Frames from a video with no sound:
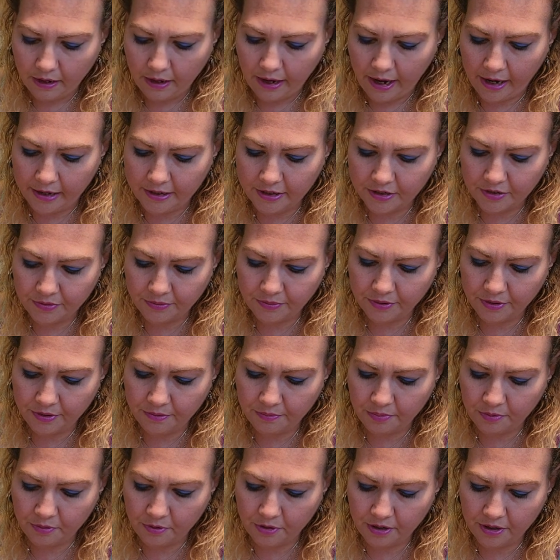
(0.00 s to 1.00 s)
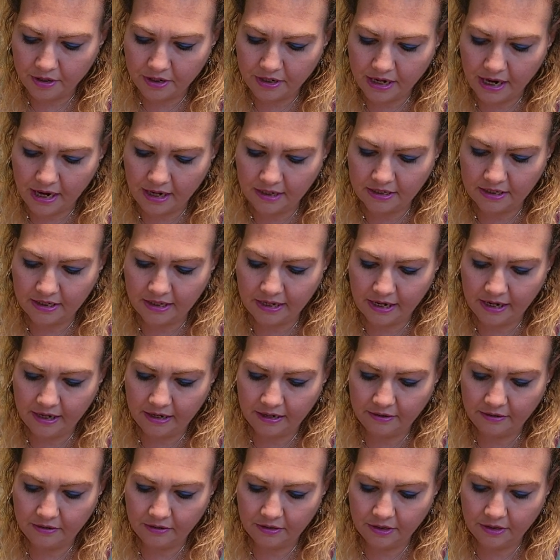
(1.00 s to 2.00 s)
And it's really important not to
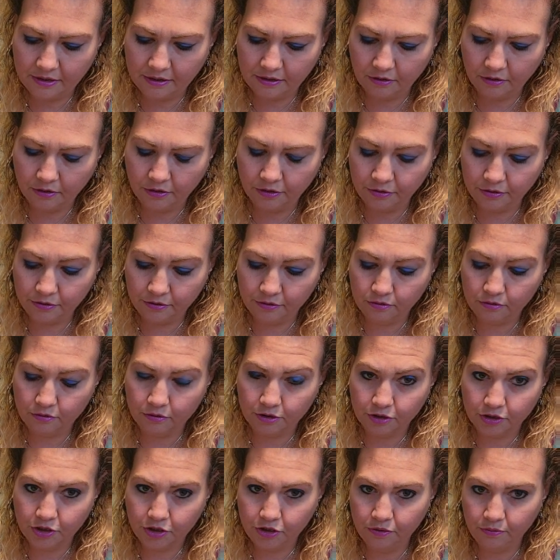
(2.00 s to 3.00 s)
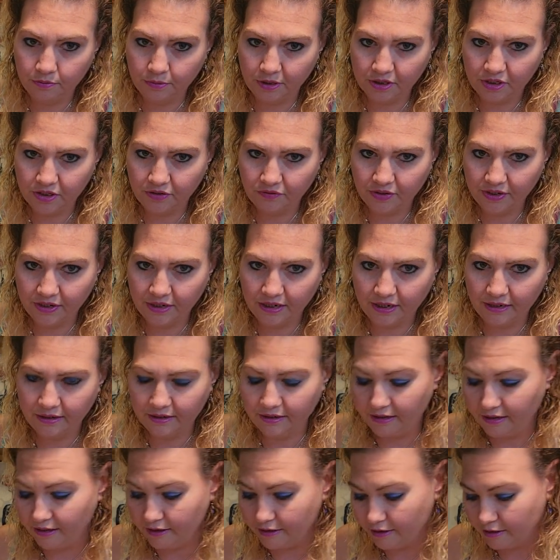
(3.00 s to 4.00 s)
get the glue or too much of it on
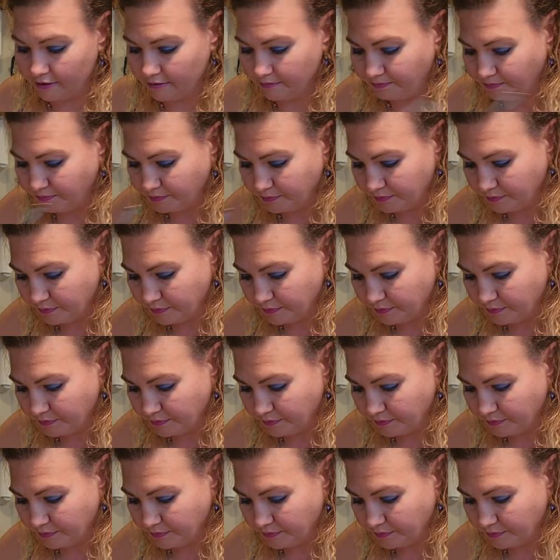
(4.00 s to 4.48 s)
here.